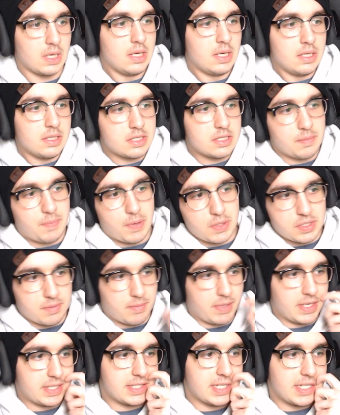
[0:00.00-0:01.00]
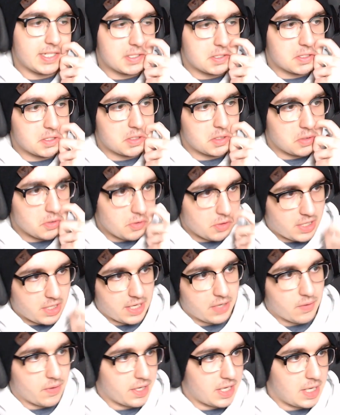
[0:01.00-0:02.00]
Suppose it makes sense. You kind
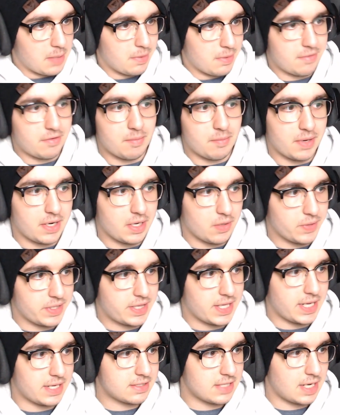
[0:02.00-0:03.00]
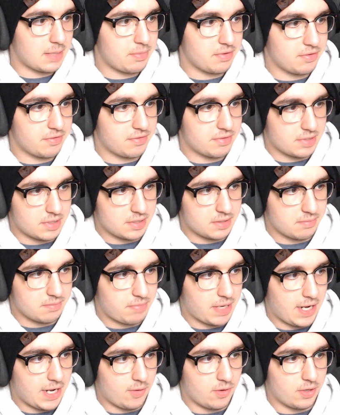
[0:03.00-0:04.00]
of want to keep everybody with that type of
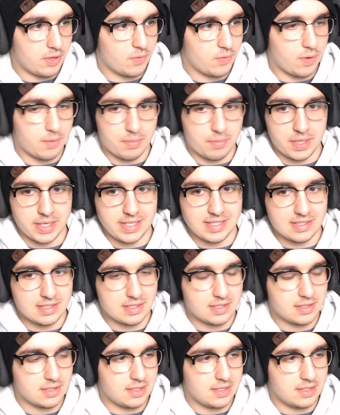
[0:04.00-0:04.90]
power in one place.